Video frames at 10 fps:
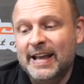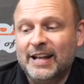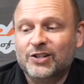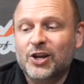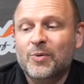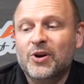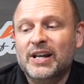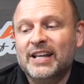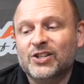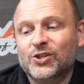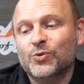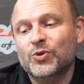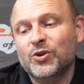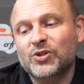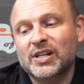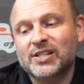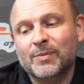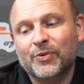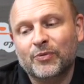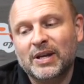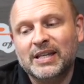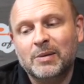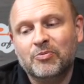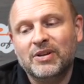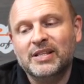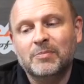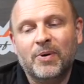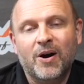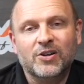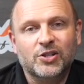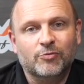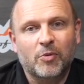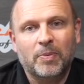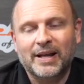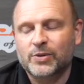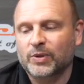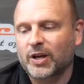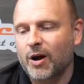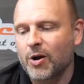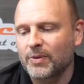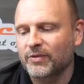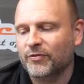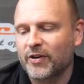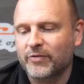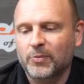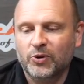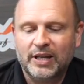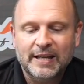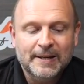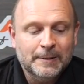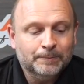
It's so early, it's still using some three D printed parts that were replaced with carbon for everybody.